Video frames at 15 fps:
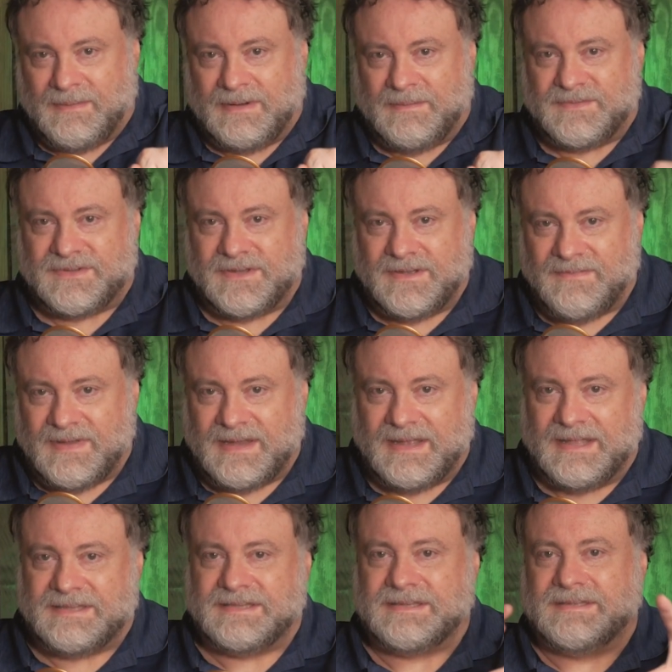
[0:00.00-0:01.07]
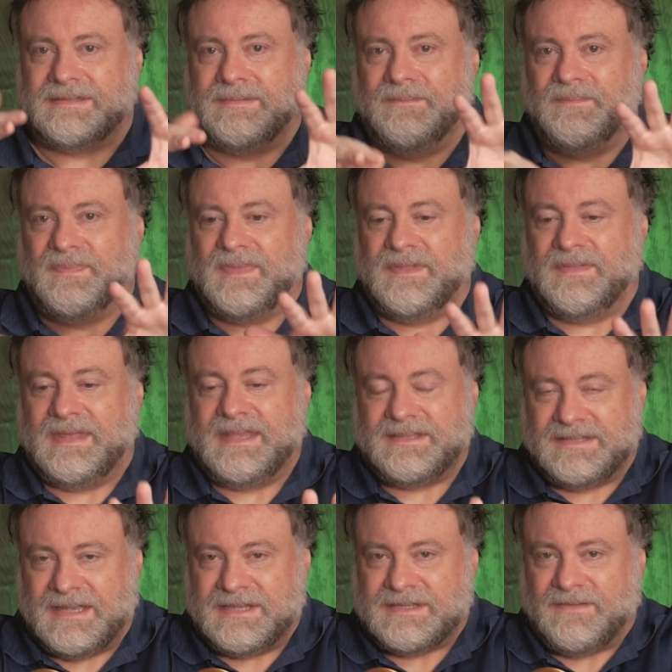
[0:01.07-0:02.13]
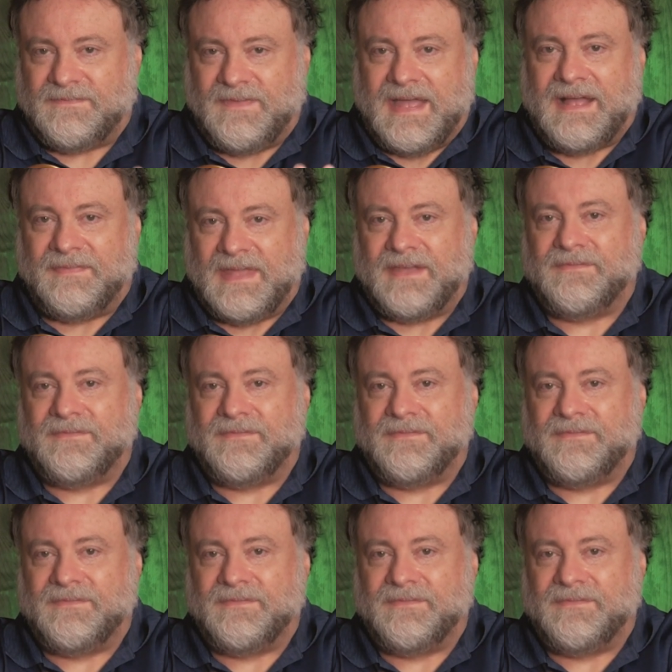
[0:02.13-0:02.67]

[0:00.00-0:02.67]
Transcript: But we're observing it's these things are found.